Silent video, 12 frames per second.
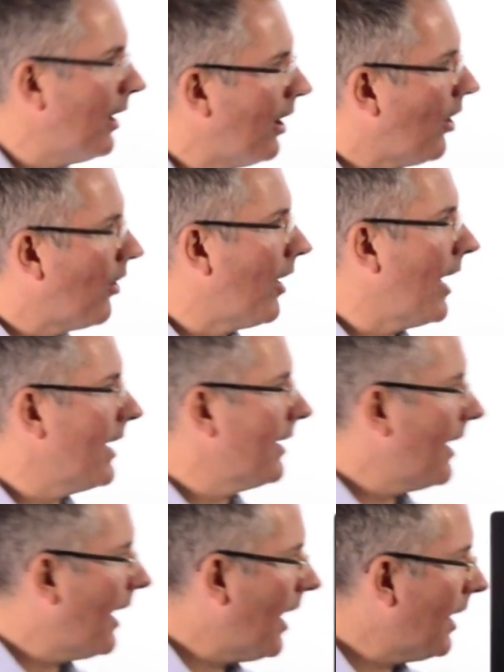all right,
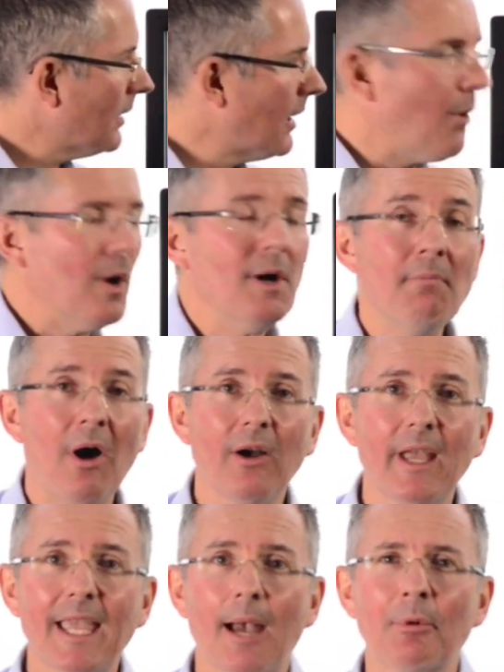lower
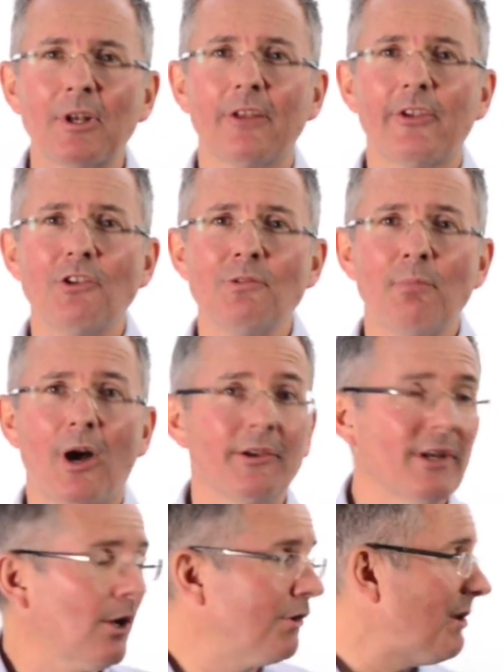market capitalization
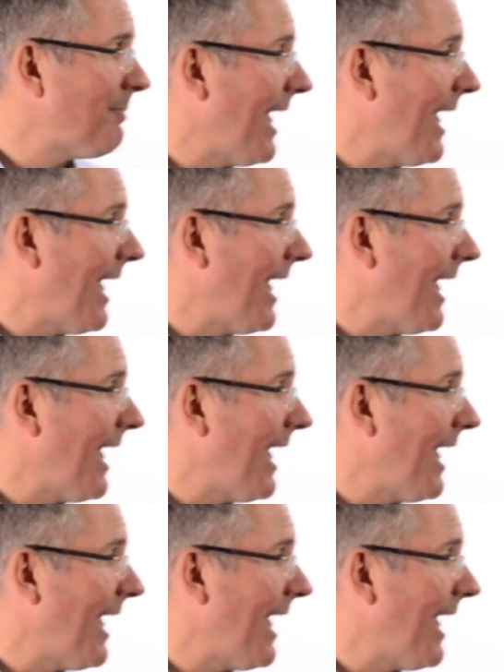biotechnology